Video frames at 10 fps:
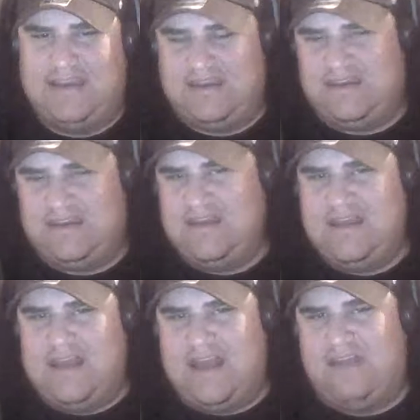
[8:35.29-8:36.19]
And
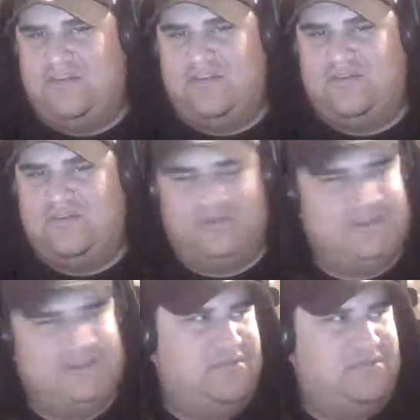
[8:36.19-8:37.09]
I don't know if we'll
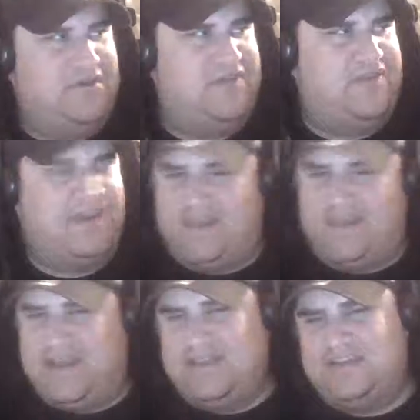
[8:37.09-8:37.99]
see Perfect
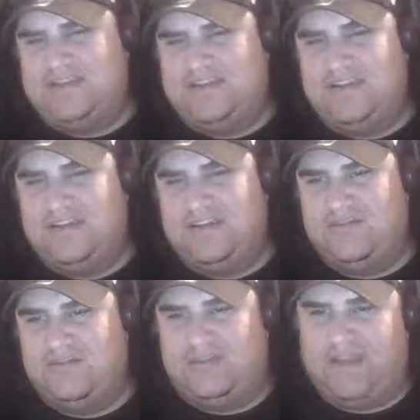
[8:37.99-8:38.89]
again this year
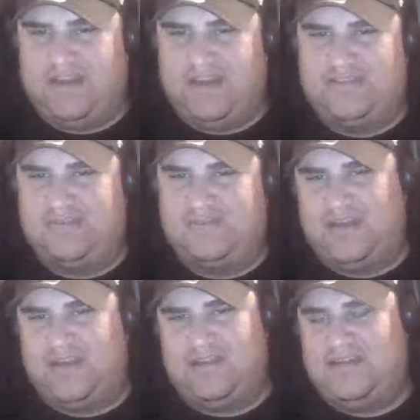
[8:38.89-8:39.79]
with the Raiders,
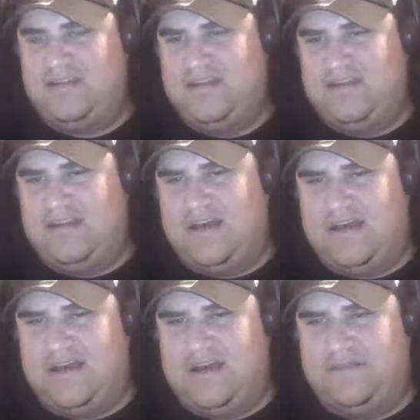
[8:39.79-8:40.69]
but
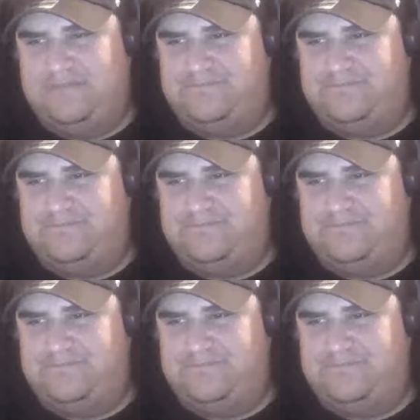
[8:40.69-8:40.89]
uh,